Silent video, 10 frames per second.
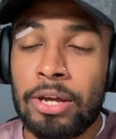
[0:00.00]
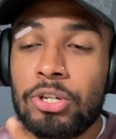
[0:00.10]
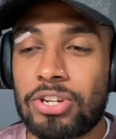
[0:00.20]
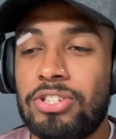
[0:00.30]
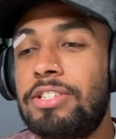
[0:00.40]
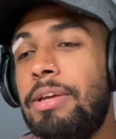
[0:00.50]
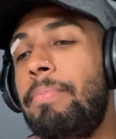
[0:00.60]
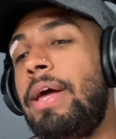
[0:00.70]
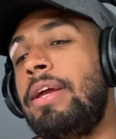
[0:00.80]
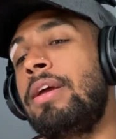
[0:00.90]
Justin
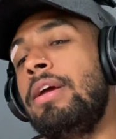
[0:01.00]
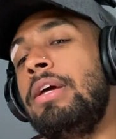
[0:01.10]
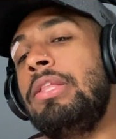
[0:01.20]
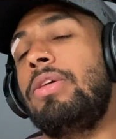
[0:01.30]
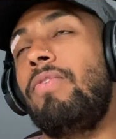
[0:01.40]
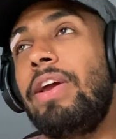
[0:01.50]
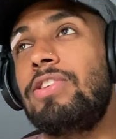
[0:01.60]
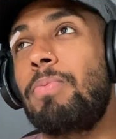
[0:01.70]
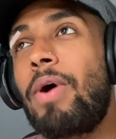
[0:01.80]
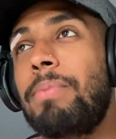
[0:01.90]
Timberlake. The
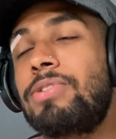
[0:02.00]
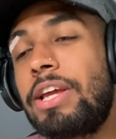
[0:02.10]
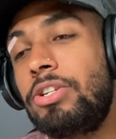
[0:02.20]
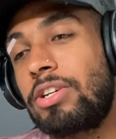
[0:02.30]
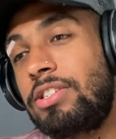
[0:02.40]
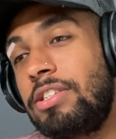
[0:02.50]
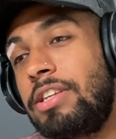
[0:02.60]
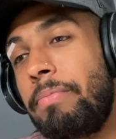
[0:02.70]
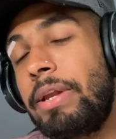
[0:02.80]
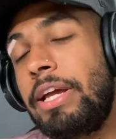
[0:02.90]
reason why I'm saying Justin
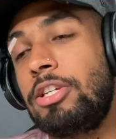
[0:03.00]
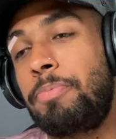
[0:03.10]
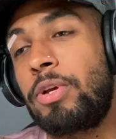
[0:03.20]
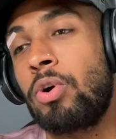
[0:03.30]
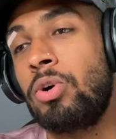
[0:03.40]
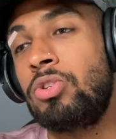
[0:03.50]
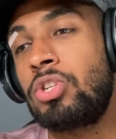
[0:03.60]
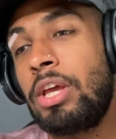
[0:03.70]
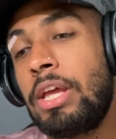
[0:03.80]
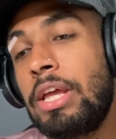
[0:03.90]
Timberlake is
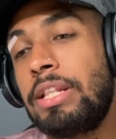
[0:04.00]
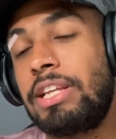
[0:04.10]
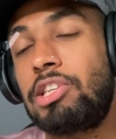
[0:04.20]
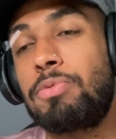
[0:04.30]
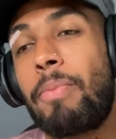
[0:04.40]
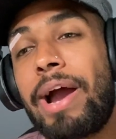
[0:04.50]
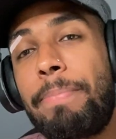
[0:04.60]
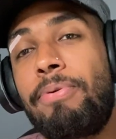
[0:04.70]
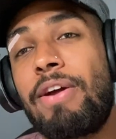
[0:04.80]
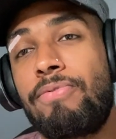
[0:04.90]
because this is my
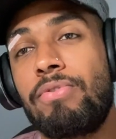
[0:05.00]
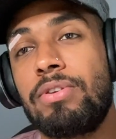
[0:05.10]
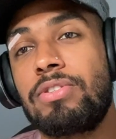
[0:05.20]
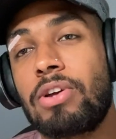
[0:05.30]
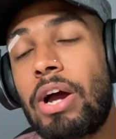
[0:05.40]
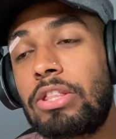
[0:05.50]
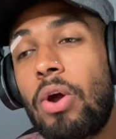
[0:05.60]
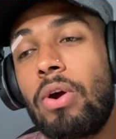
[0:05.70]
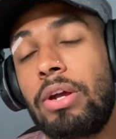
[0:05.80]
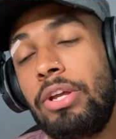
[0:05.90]
preference. I
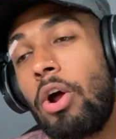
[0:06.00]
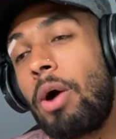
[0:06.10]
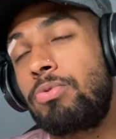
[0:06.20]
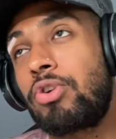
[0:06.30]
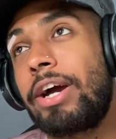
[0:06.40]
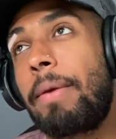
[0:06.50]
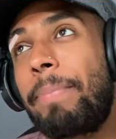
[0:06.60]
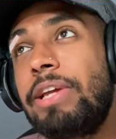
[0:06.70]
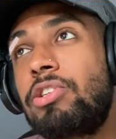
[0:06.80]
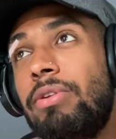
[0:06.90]
don't, you know, I'm trying to
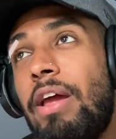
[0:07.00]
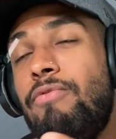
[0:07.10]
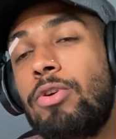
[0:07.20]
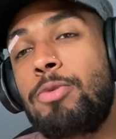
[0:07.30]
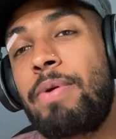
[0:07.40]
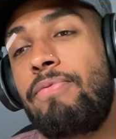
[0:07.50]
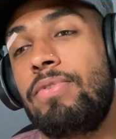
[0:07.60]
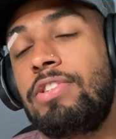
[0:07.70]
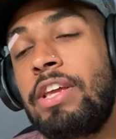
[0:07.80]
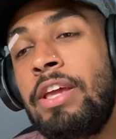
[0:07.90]
base it on everyone's
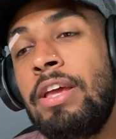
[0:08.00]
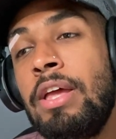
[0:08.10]
preference here.